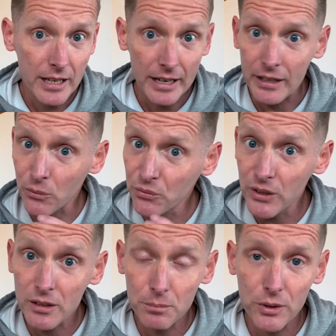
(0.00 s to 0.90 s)
and I'm
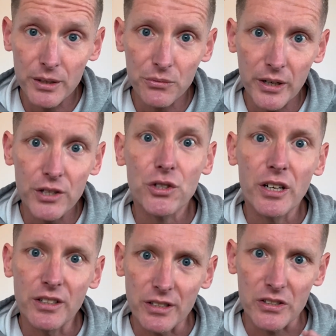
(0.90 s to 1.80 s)
feeling pretty fresh
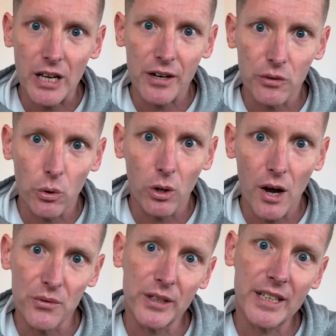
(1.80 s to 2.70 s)
to start it all
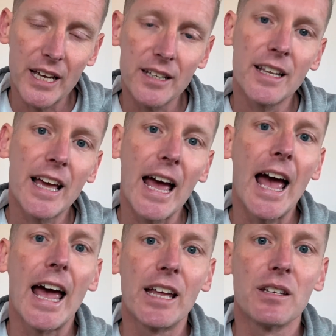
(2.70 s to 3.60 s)
over again
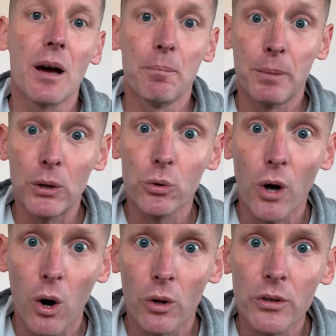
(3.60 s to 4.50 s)
and build
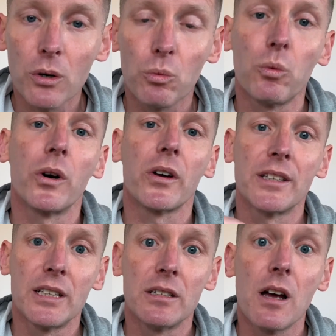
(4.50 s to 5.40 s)
on what I
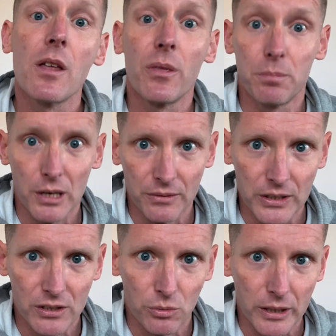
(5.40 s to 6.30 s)
did the
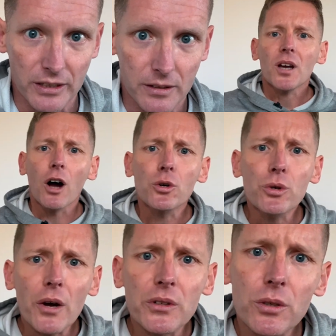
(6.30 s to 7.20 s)
previous week. I could
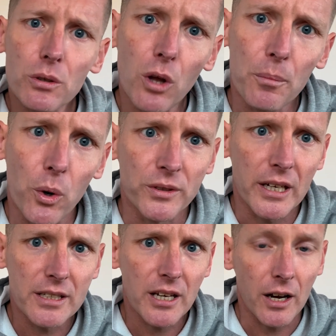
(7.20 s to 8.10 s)
go into a lot more
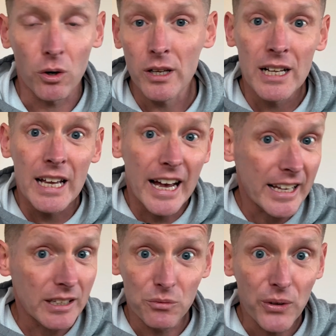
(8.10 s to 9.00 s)
detail.
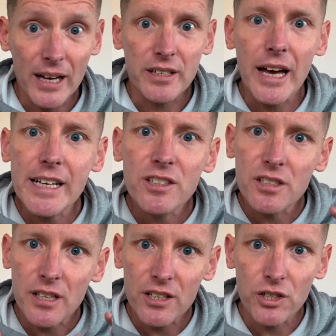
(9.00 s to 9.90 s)
In fact, each
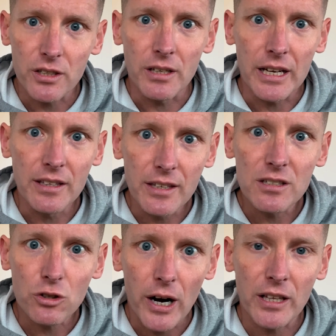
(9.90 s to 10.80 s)
session in this
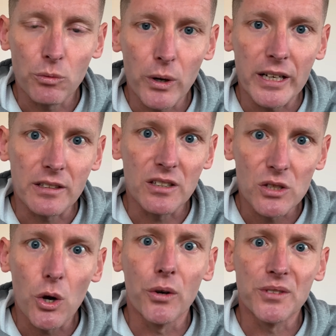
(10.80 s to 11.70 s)
training week
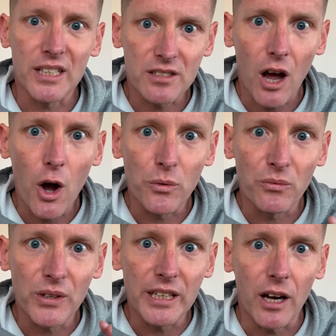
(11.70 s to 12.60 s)
deserves its own video.